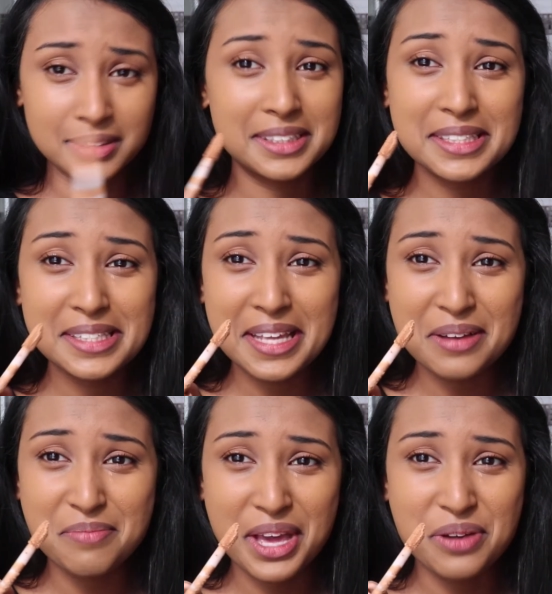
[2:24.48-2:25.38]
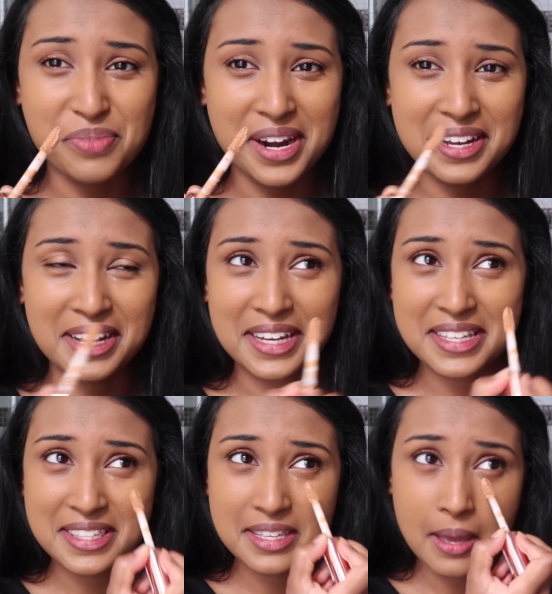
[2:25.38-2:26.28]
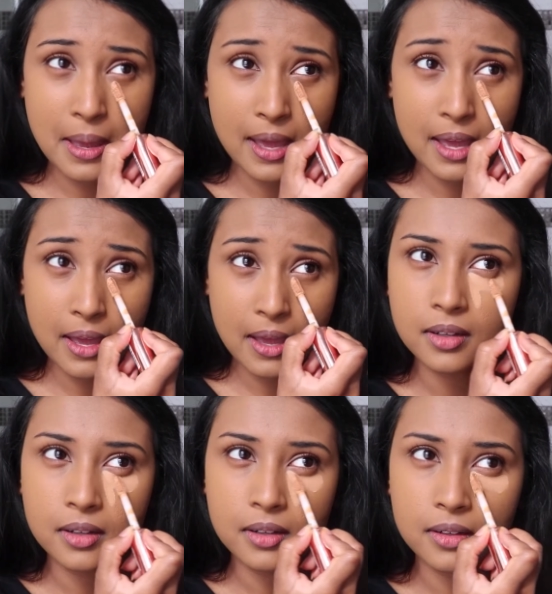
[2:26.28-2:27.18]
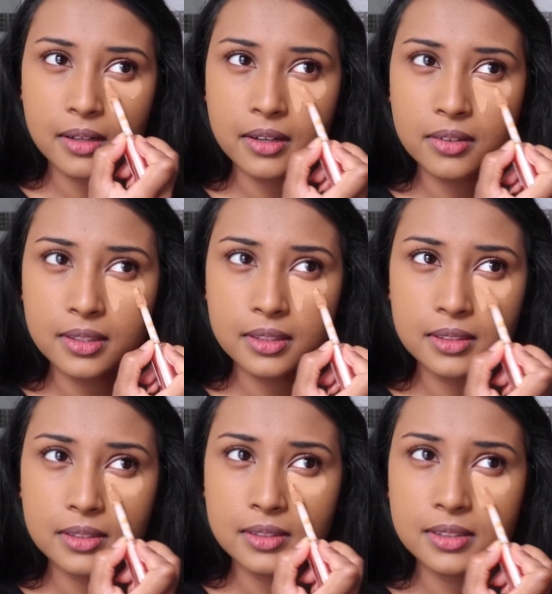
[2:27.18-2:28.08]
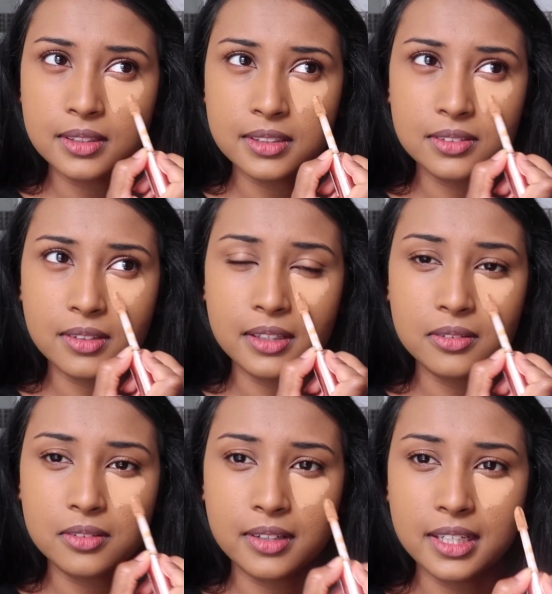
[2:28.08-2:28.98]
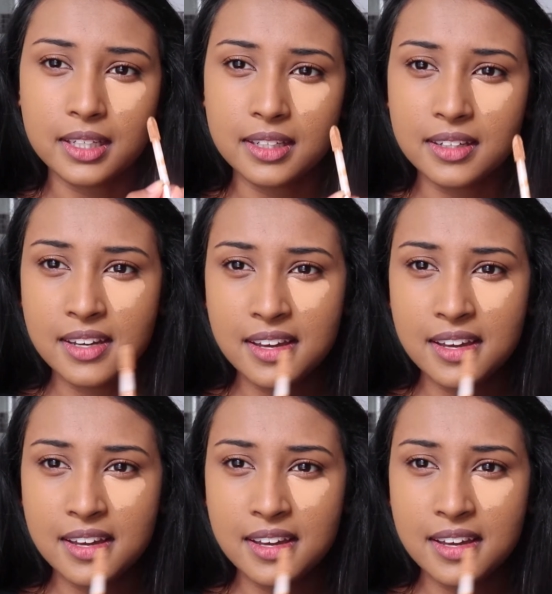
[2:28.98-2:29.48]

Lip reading: this is like a makeup break, guys. I don't think this concealer is right already.